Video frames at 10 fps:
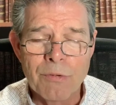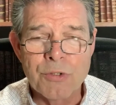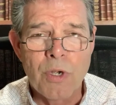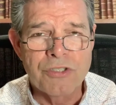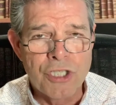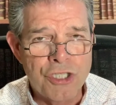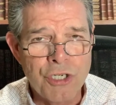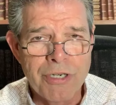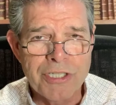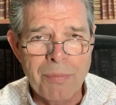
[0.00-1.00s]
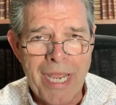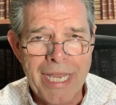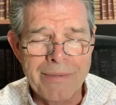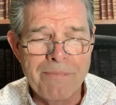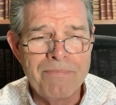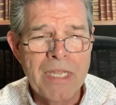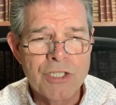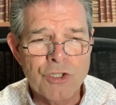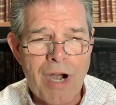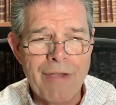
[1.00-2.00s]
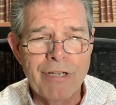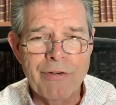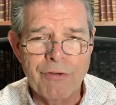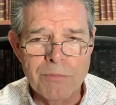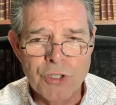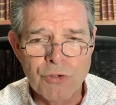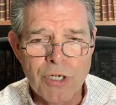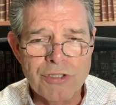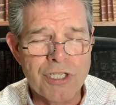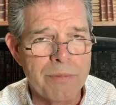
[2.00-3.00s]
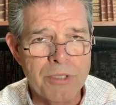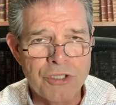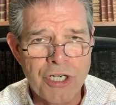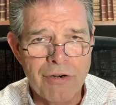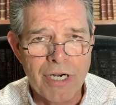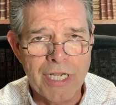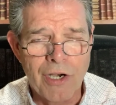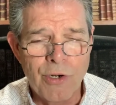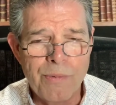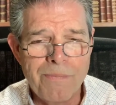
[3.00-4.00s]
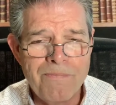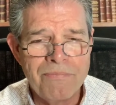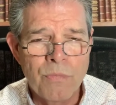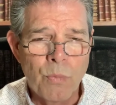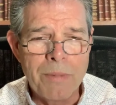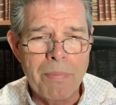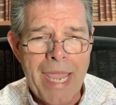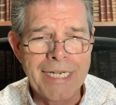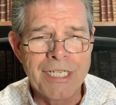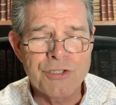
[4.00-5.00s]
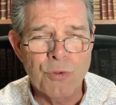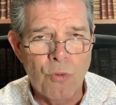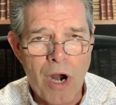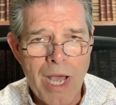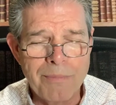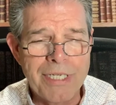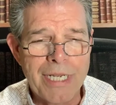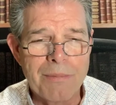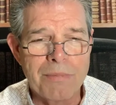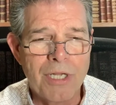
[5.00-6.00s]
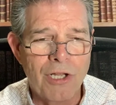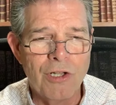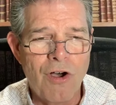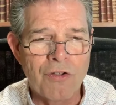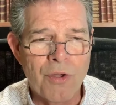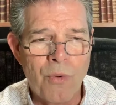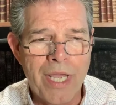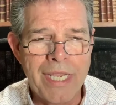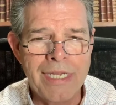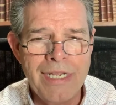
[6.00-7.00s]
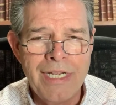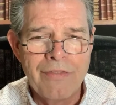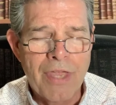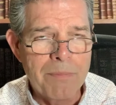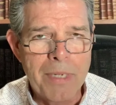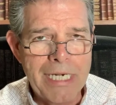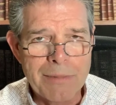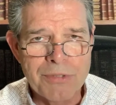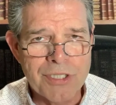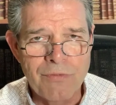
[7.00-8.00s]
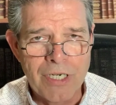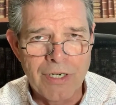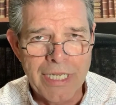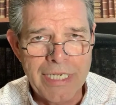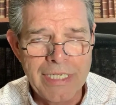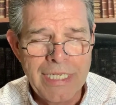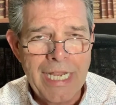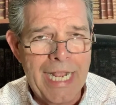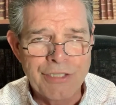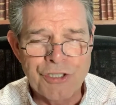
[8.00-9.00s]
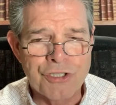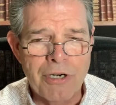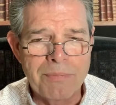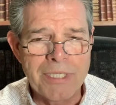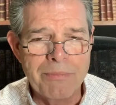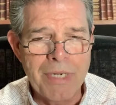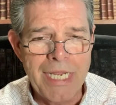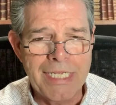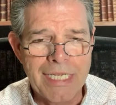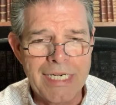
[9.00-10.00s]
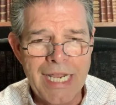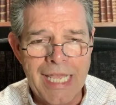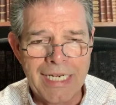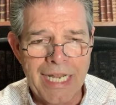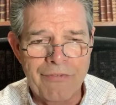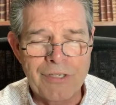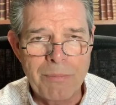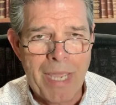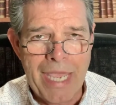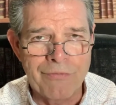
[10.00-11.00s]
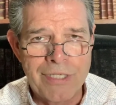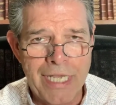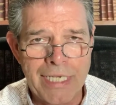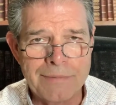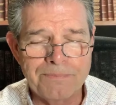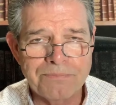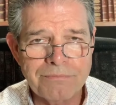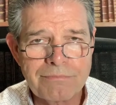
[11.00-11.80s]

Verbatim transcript: There was once a Jewish man traveling from Jerusalem to Jericho when bandits robbed him along the way. They beat him severely and stripped him naked and left him half dead.